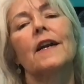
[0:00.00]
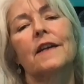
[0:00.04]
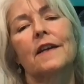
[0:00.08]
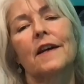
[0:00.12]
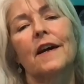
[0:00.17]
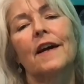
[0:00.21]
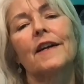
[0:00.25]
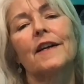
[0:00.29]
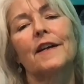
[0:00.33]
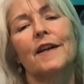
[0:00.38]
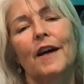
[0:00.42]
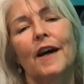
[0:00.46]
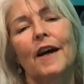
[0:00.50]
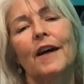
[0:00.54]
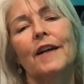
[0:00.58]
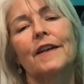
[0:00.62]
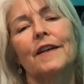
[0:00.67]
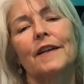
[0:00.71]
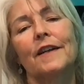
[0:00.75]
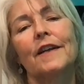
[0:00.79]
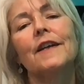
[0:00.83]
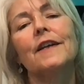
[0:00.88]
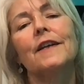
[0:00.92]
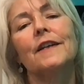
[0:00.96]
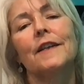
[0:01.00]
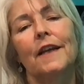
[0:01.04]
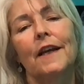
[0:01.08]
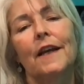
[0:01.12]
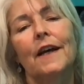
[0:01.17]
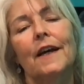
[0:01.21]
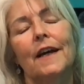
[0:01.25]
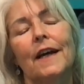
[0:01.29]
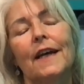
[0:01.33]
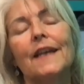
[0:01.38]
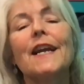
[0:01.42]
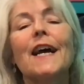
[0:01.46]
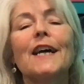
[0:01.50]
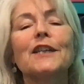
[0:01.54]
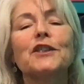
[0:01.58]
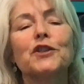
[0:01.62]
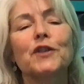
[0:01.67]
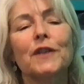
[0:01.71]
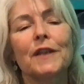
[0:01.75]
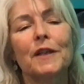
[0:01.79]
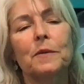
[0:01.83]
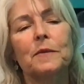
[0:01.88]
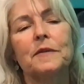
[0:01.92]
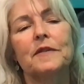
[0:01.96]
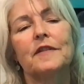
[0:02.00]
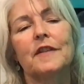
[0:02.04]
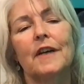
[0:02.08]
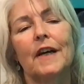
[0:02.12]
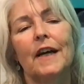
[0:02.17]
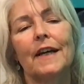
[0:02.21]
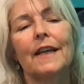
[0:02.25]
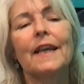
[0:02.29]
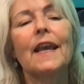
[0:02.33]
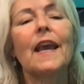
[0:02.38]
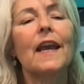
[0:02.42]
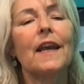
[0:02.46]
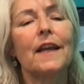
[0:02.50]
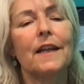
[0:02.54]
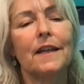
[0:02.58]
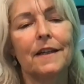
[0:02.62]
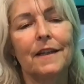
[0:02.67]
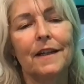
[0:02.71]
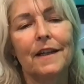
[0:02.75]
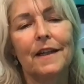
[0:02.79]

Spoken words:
Got it. Yeah, and actually it was Kate